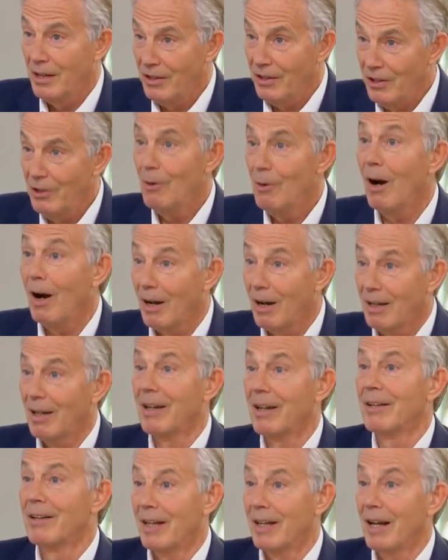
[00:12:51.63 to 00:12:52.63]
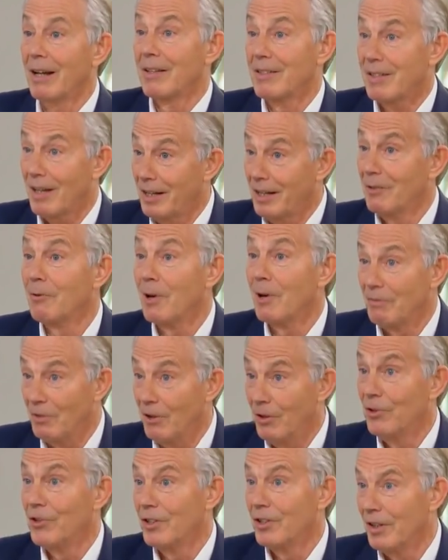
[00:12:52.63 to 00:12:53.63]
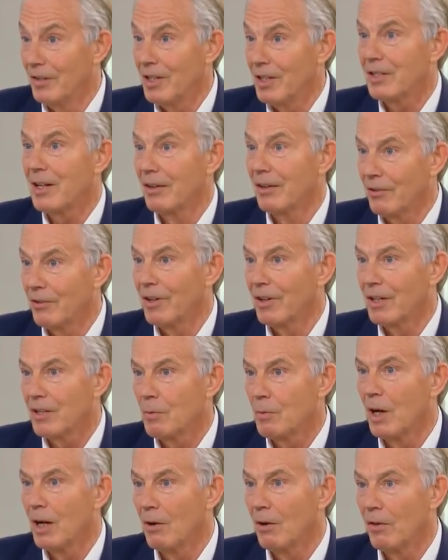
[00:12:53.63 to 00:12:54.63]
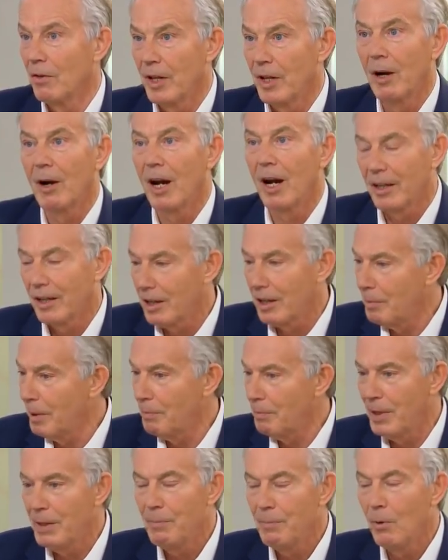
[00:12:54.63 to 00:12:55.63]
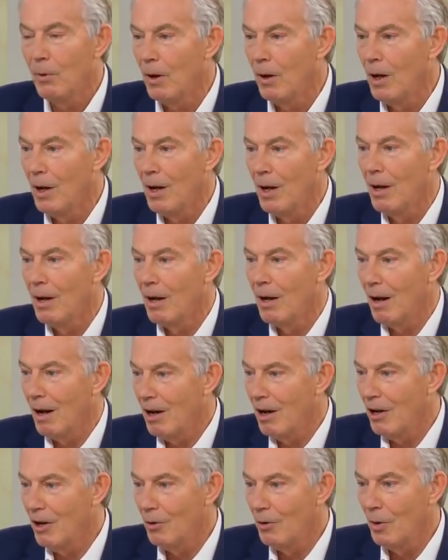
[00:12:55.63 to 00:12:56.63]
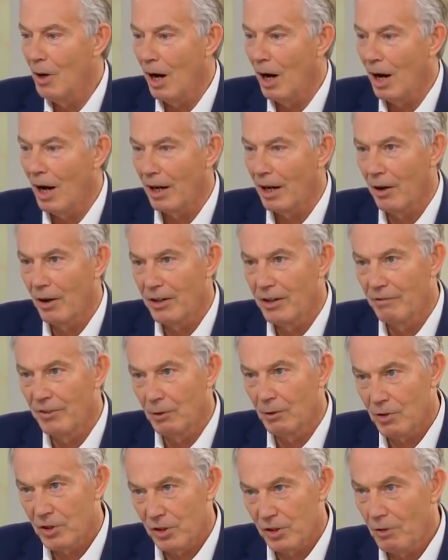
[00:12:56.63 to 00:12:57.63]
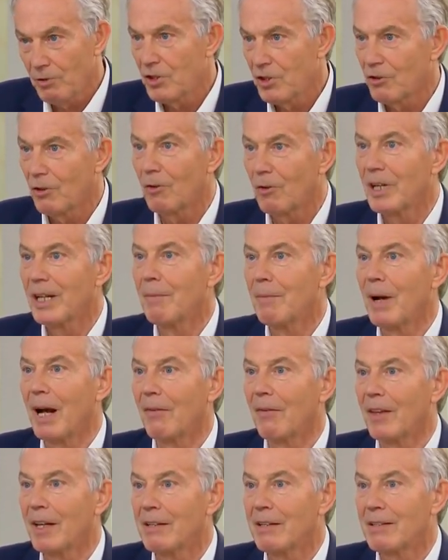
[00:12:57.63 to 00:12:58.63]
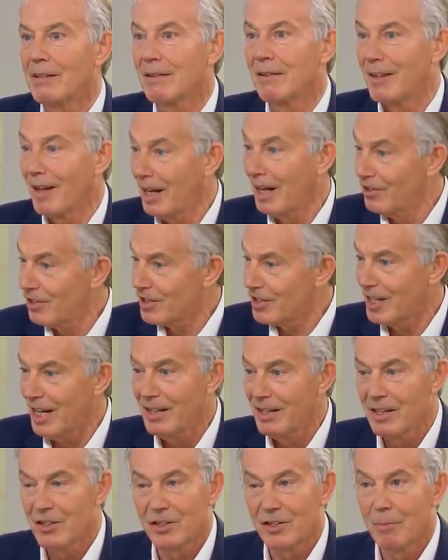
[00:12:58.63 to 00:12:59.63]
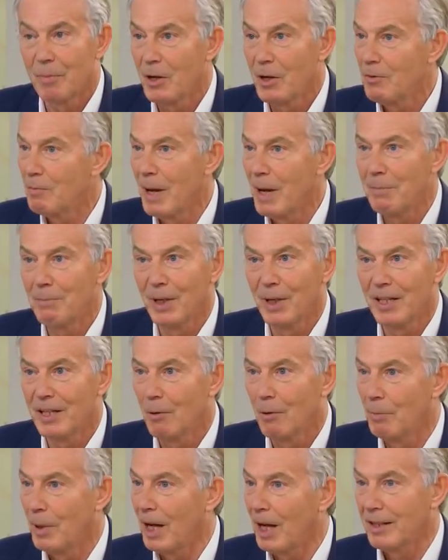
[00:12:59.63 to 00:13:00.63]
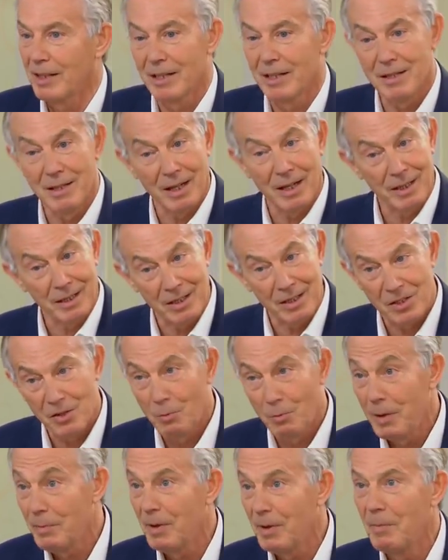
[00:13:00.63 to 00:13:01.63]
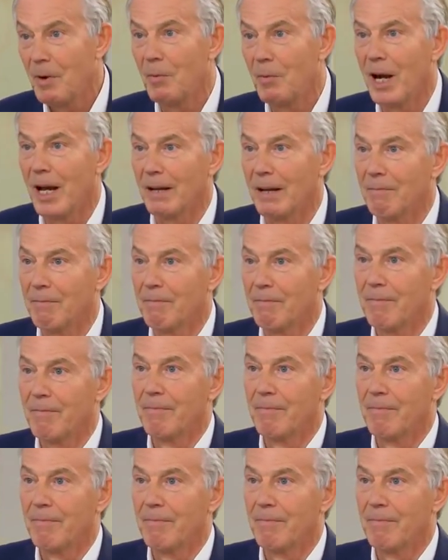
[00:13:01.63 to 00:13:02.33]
you are going to get a silent revolution in this country as well. There are going to be people who are going to feel so strongly about this that I just say this to both main political parties, they're going to sweep them away.